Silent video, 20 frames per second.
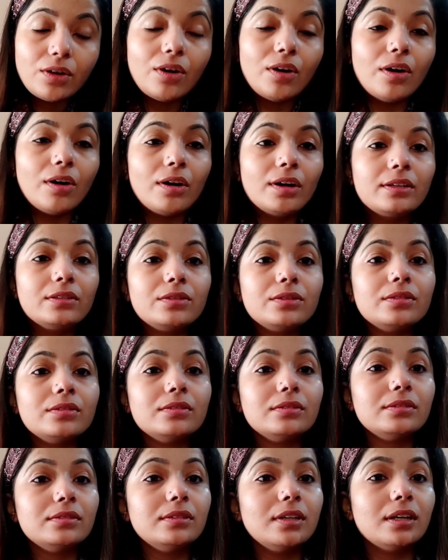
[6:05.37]
or to
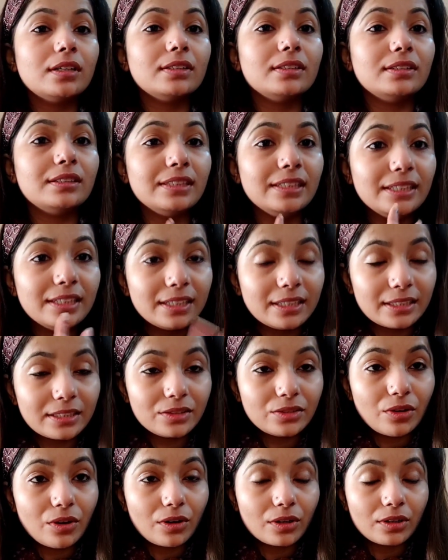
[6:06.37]
the nearest
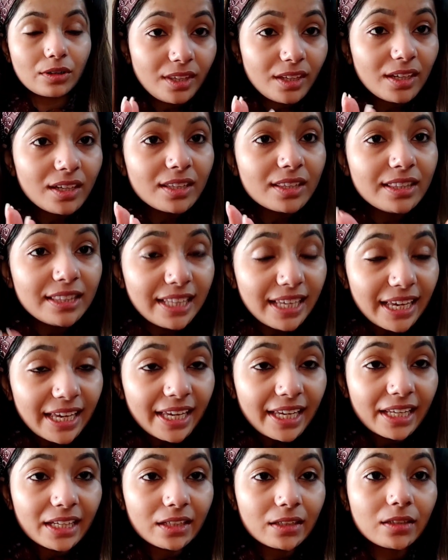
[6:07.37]
doctor. They
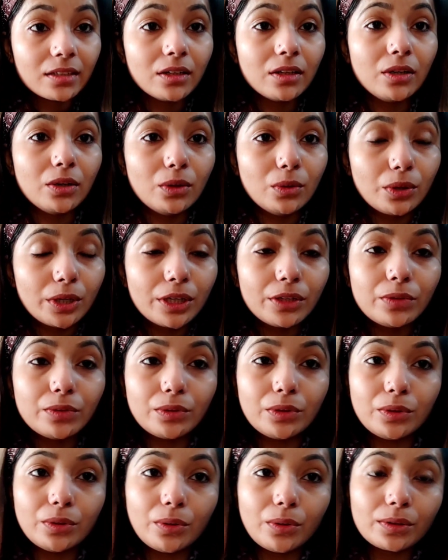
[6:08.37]
can look into
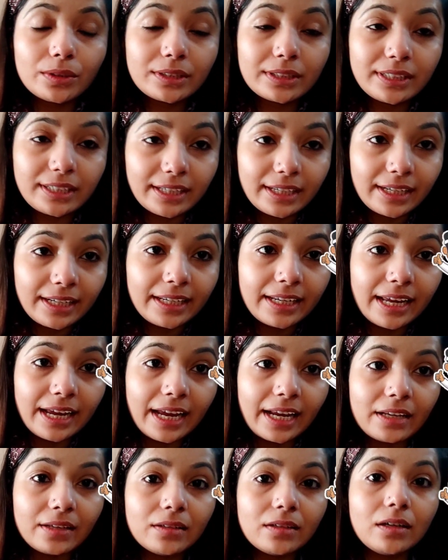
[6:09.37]
your skin
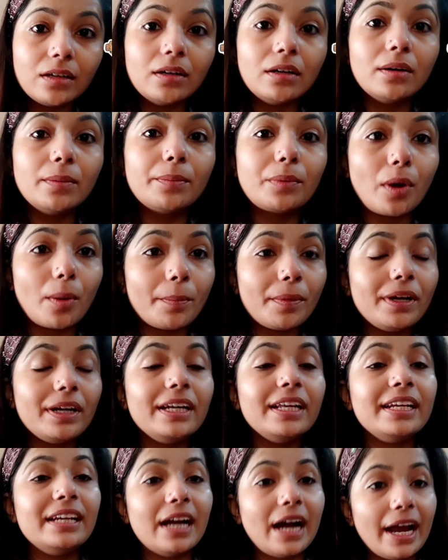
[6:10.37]
and
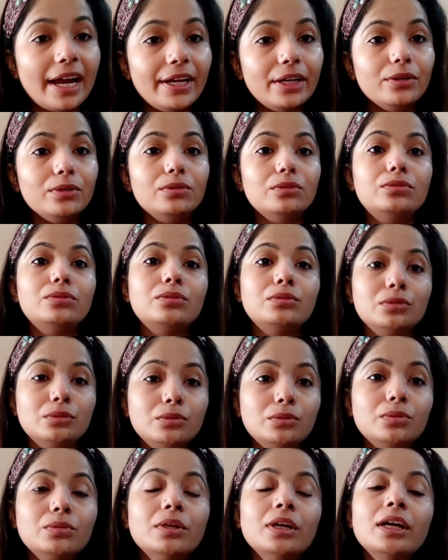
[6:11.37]
properly guide you
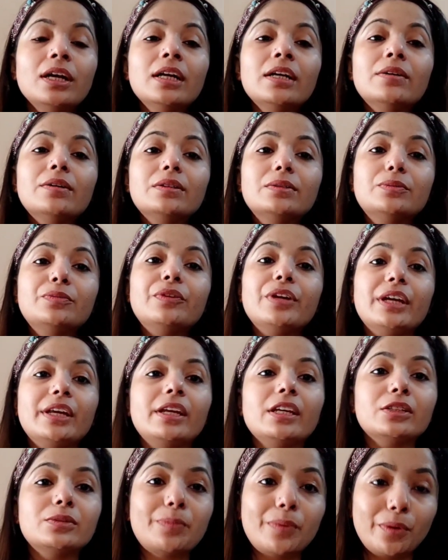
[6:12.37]
through
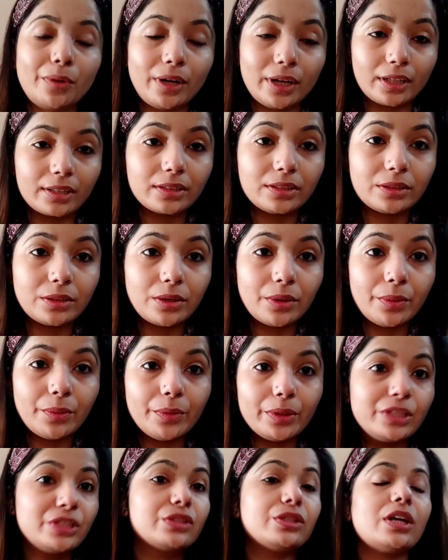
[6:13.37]
various products,
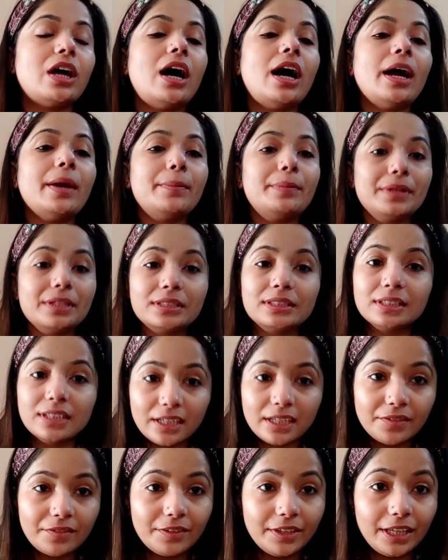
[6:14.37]
which I
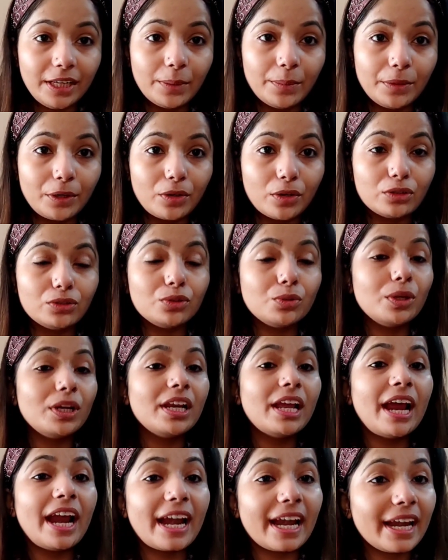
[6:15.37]
personally feel, because you will
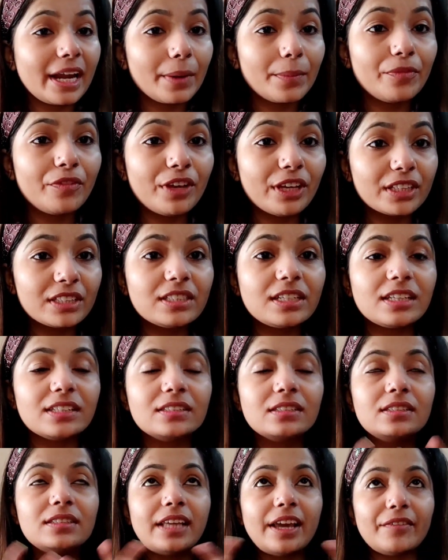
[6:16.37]
end up wasting
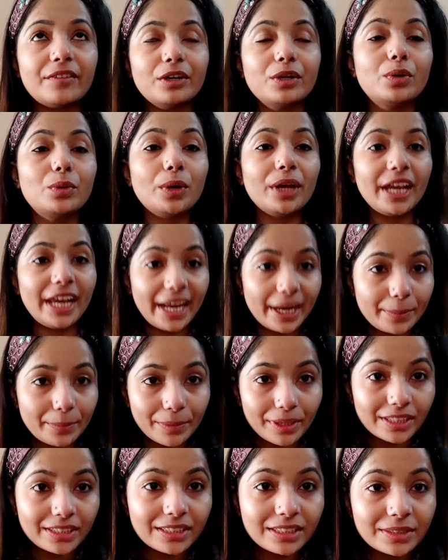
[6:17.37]
7 to 8
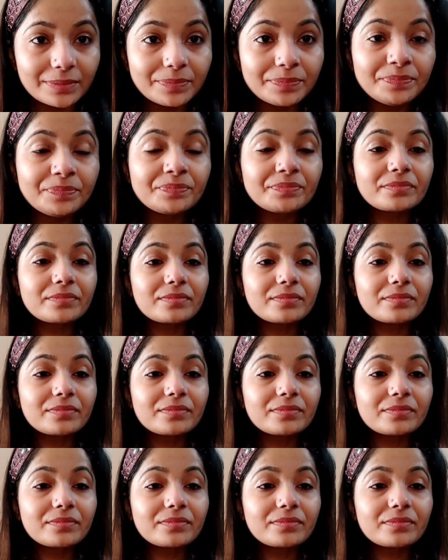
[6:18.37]
months